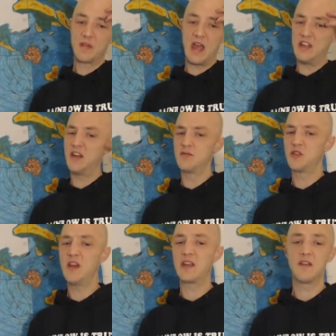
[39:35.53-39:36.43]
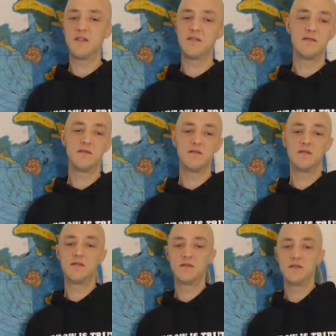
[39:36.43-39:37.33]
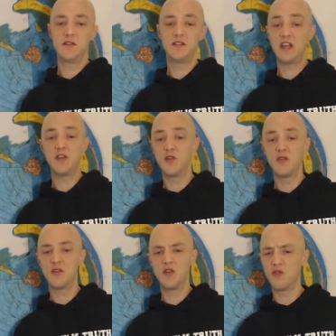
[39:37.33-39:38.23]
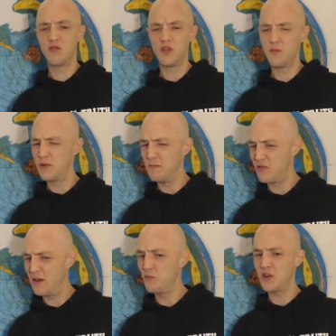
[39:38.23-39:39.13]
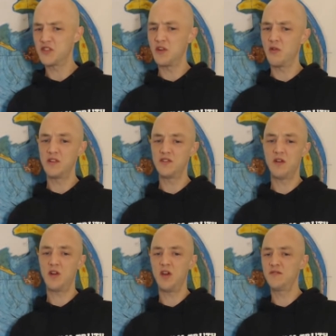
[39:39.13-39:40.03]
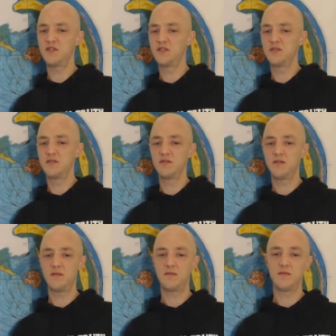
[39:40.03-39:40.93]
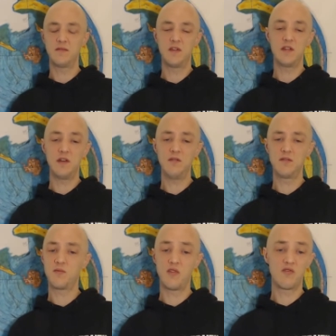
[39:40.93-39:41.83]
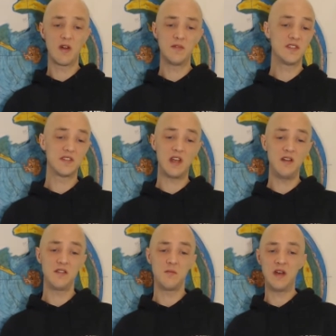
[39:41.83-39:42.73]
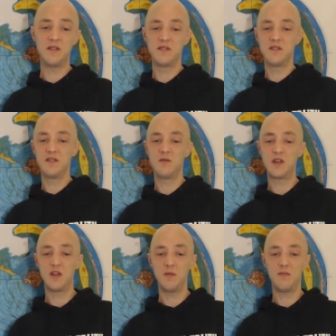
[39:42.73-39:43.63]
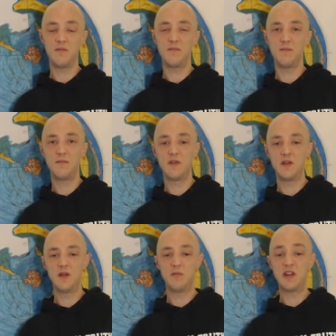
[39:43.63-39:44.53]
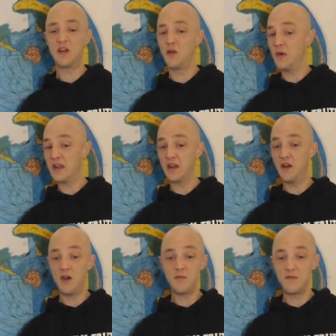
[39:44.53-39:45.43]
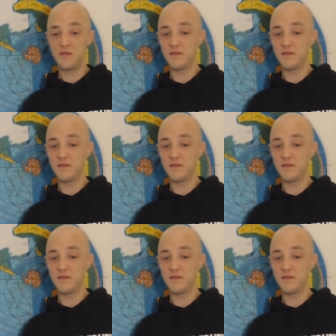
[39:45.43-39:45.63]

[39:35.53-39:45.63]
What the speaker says: And you don't twig that you're being brainwashed your whole entire lives. You know, the programming's telling you, man, wake up, but you're not waking up.